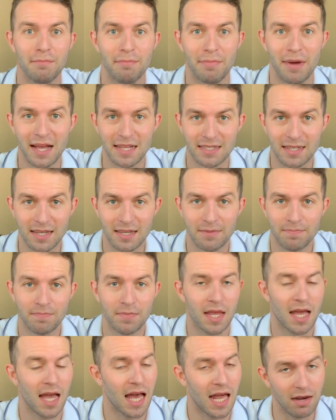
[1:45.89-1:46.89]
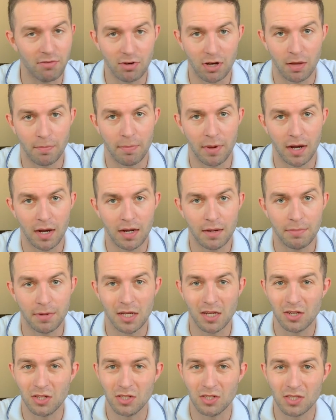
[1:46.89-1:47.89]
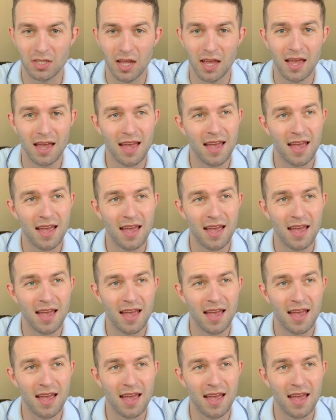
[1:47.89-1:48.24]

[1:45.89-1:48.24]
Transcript: better, hell of a lot better, because